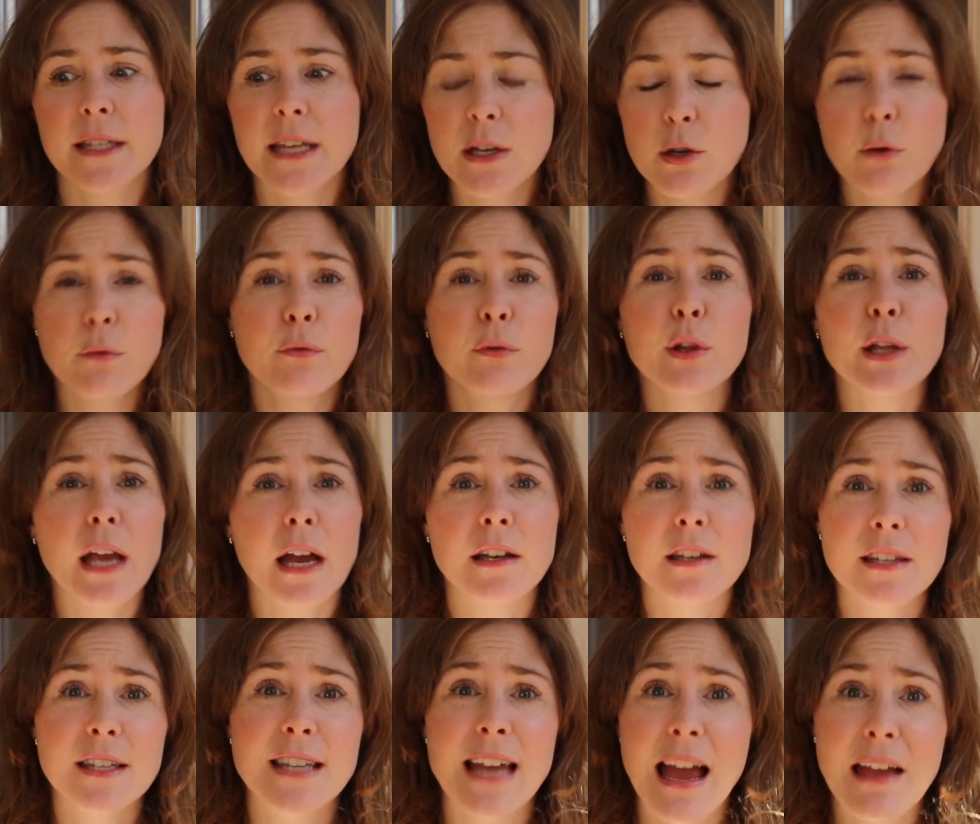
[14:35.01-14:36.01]
They don't fully
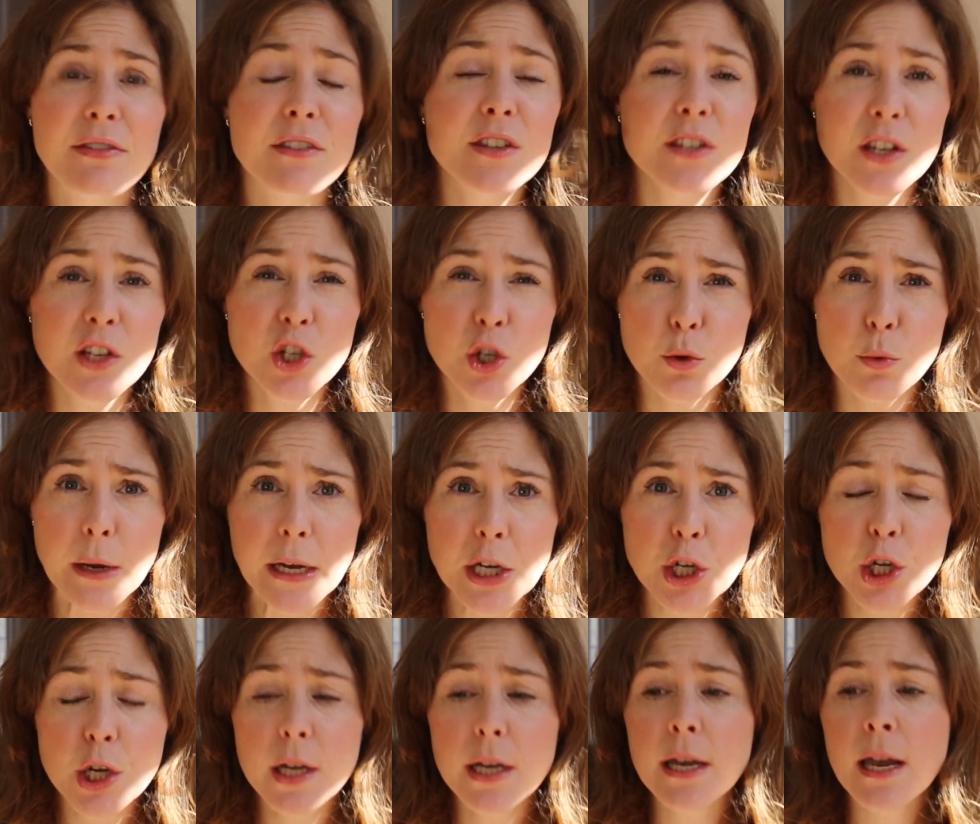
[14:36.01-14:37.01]
understand the
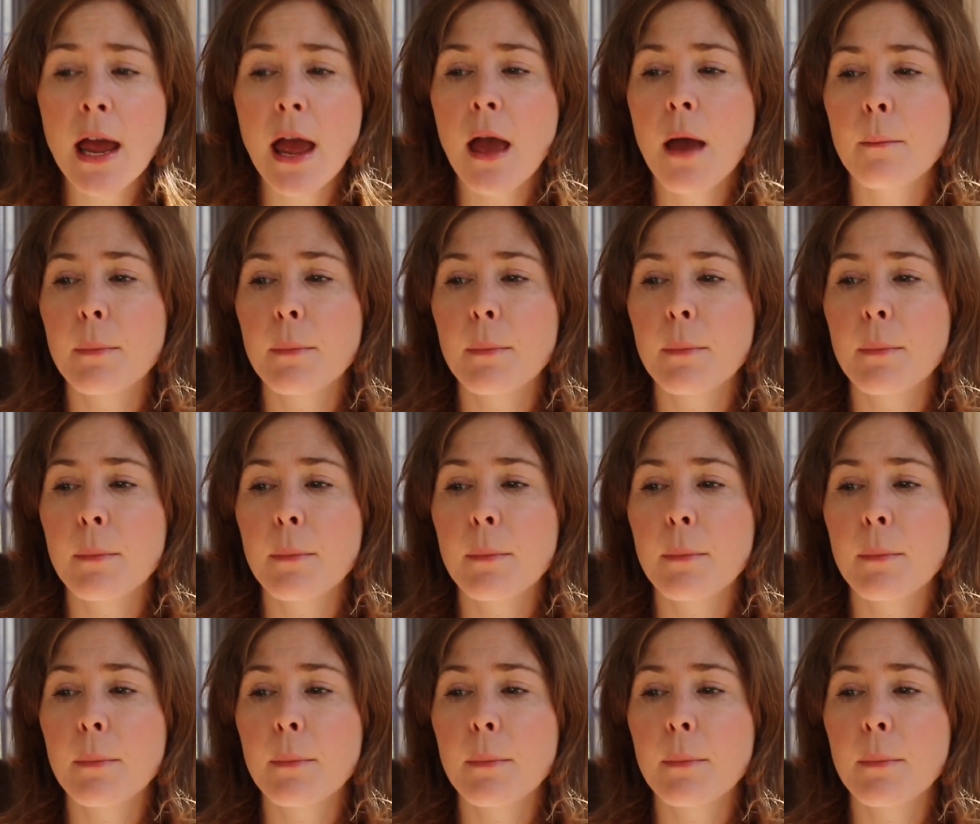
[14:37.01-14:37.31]
situation,